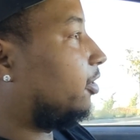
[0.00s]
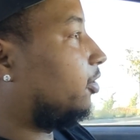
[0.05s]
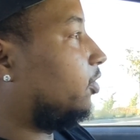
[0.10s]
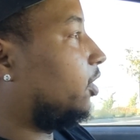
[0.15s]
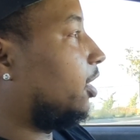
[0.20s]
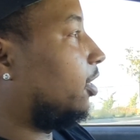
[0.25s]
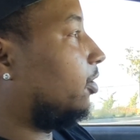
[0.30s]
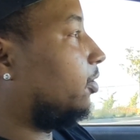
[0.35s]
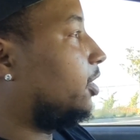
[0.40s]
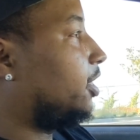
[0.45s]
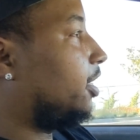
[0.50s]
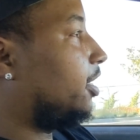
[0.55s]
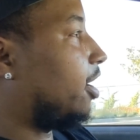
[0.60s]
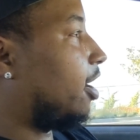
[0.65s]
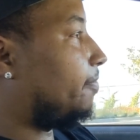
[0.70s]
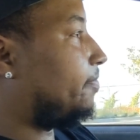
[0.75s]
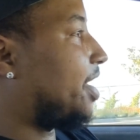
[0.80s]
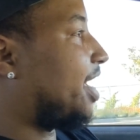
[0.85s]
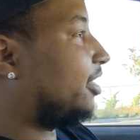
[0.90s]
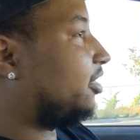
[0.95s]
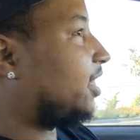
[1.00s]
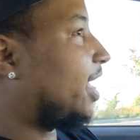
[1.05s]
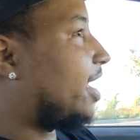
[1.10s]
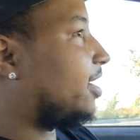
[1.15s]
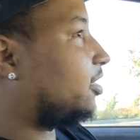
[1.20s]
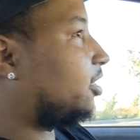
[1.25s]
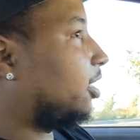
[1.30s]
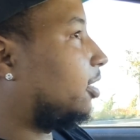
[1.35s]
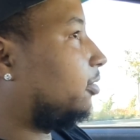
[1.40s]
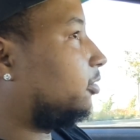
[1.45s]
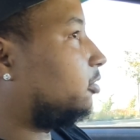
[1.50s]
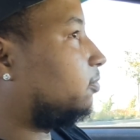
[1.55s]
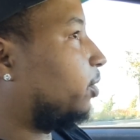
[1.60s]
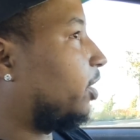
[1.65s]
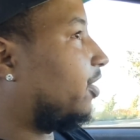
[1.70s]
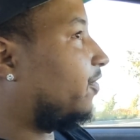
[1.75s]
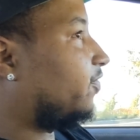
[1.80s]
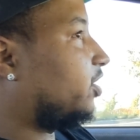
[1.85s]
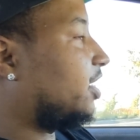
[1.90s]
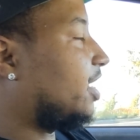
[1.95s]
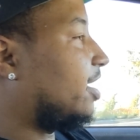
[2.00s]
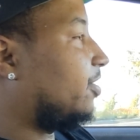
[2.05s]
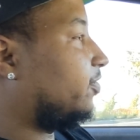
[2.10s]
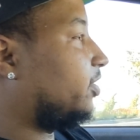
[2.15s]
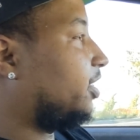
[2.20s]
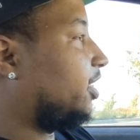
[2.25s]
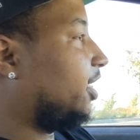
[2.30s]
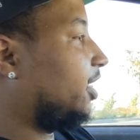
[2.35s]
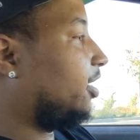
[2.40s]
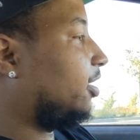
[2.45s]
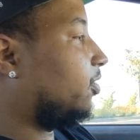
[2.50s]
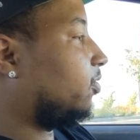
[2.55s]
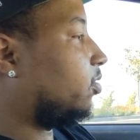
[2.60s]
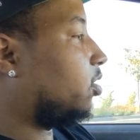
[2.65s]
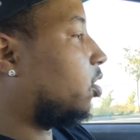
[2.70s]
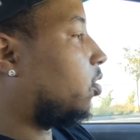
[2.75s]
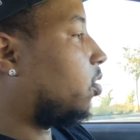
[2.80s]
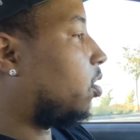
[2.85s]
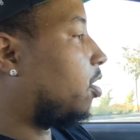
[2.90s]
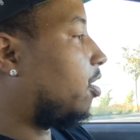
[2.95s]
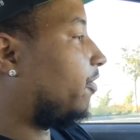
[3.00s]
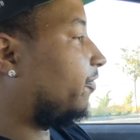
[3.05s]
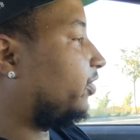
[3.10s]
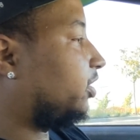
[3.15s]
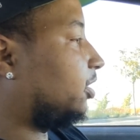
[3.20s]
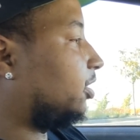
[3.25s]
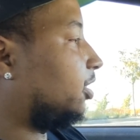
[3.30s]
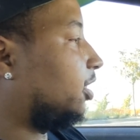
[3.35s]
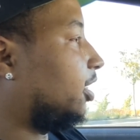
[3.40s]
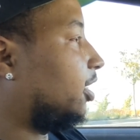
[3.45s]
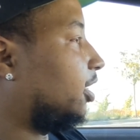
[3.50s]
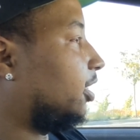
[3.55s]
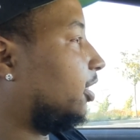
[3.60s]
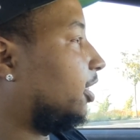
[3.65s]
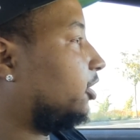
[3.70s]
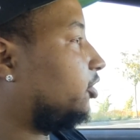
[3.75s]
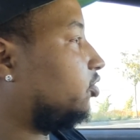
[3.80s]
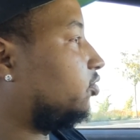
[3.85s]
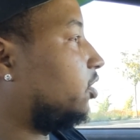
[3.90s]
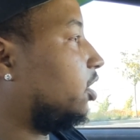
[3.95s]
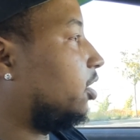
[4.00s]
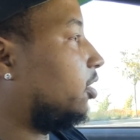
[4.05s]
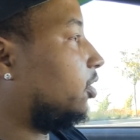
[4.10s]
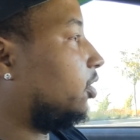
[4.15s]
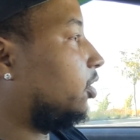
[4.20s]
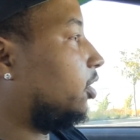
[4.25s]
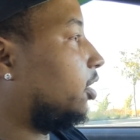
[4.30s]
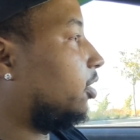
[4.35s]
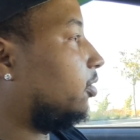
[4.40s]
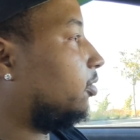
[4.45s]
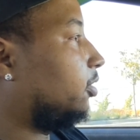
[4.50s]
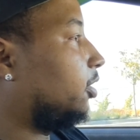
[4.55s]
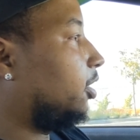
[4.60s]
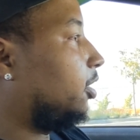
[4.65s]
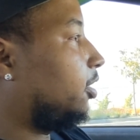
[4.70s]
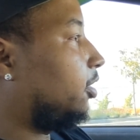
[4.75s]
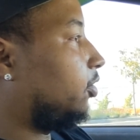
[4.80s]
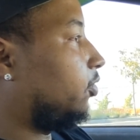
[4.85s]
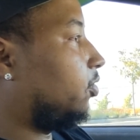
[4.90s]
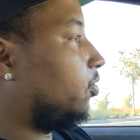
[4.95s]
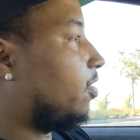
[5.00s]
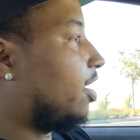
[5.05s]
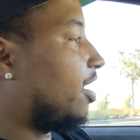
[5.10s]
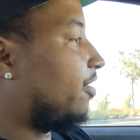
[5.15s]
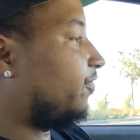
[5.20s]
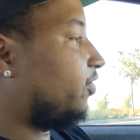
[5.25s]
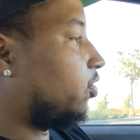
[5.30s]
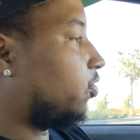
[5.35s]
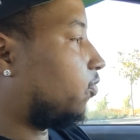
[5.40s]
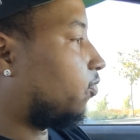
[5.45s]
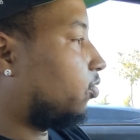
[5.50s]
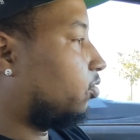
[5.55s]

You know, I'm not that close, but every now and then it'll go off to let you know, you don't have no